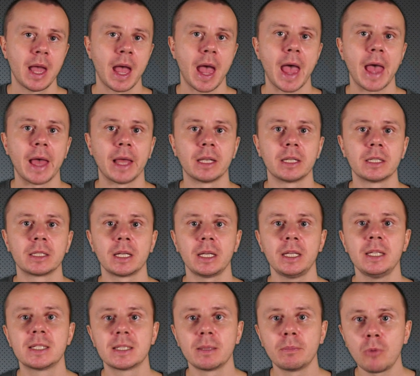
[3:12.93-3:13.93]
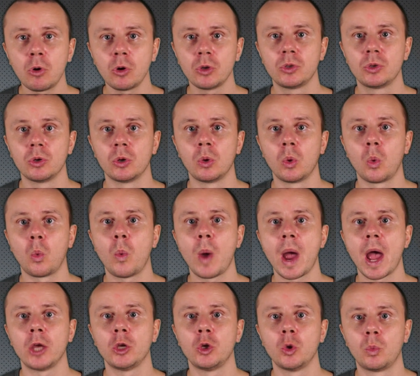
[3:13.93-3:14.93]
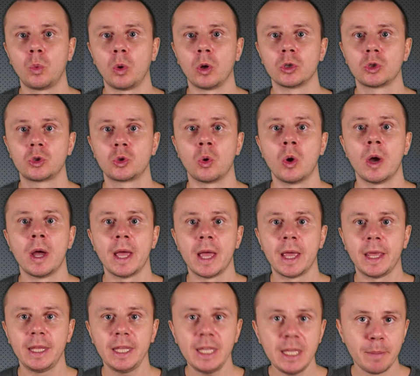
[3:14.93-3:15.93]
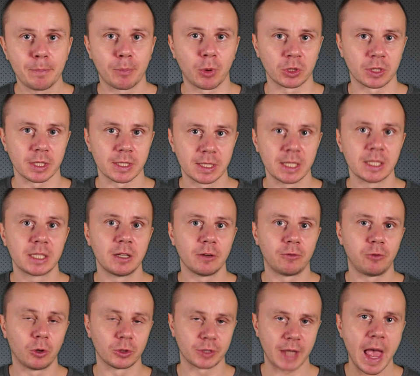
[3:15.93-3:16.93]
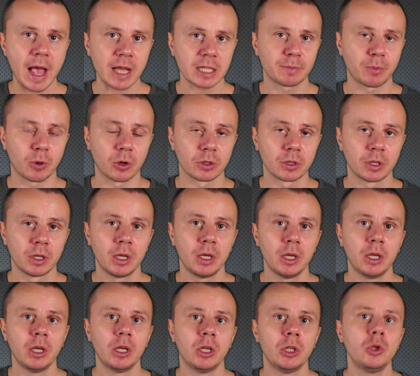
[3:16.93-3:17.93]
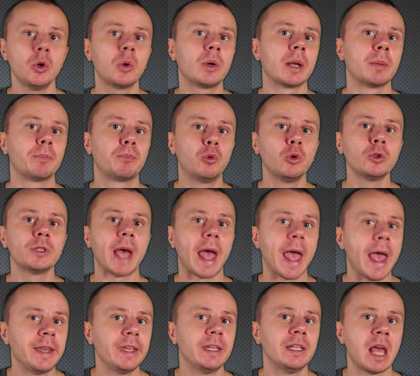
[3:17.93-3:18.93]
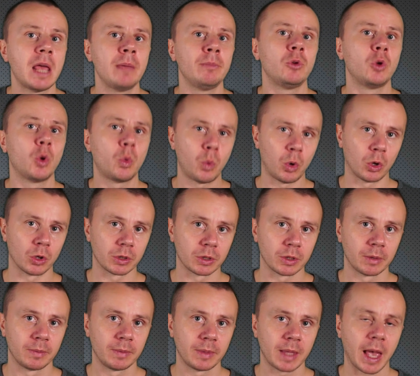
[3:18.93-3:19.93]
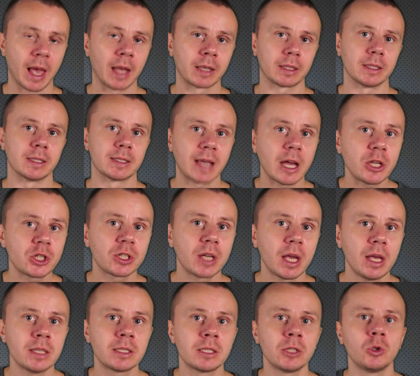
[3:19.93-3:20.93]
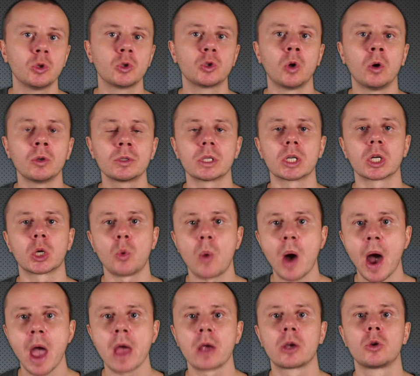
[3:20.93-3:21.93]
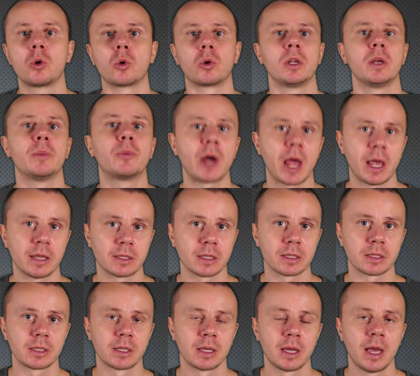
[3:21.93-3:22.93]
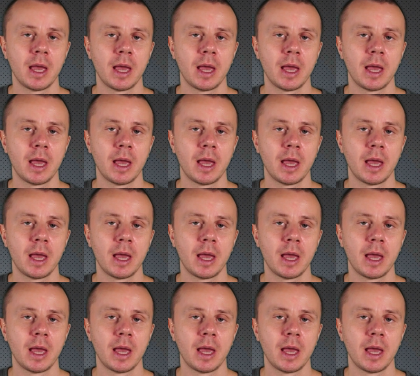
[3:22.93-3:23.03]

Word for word: And in the module where you want to import this default export, you can put any name you want, and in such case, you don't require curly braces.